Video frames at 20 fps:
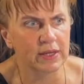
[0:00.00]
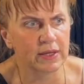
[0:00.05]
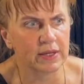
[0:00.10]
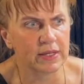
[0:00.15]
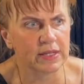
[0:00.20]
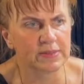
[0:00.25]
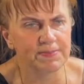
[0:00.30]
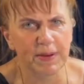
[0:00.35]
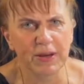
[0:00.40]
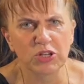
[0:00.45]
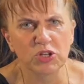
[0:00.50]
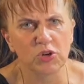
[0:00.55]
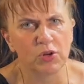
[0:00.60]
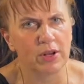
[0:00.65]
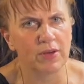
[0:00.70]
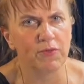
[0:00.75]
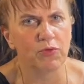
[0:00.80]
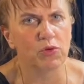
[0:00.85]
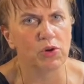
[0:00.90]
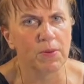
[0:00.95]

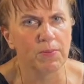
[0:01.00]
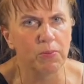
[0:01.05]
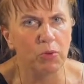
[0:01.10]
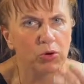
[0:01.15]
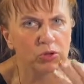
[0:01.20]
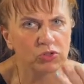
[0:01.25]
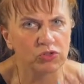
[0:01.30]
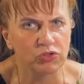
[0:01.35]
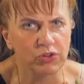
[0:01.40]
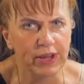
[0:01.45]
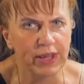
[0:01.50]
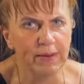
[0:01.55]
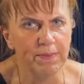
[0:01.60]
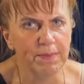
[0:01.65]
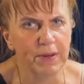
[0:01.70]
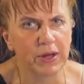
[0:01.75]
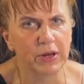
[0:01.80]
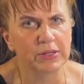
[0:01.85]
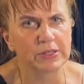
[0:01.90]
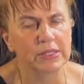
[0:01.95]
especially for a portrait,
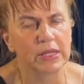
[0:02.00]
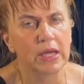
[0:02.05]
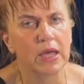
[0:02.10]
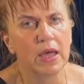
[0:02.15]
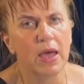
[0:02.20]
because